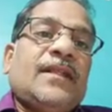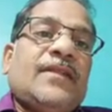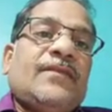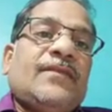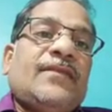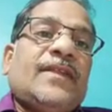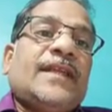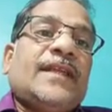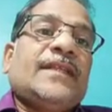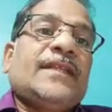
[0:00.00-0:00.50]

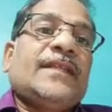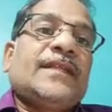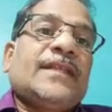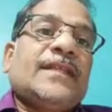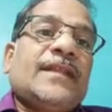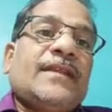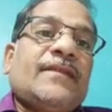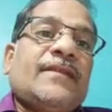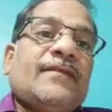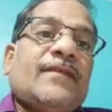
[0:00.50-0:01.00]

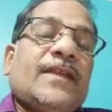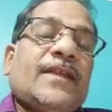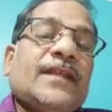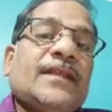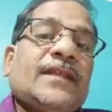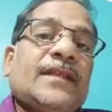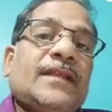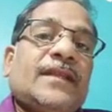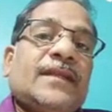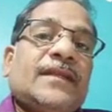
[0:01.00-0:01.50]

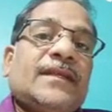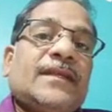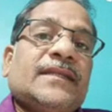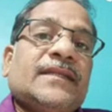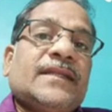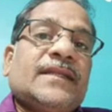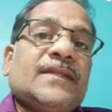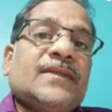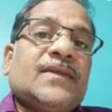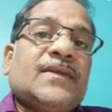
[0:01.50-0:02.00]
flagellated
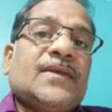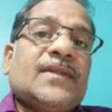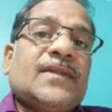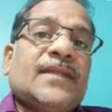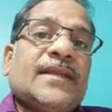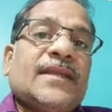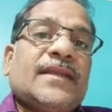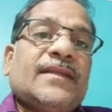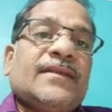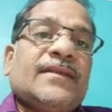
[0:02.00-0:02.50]
cells are there.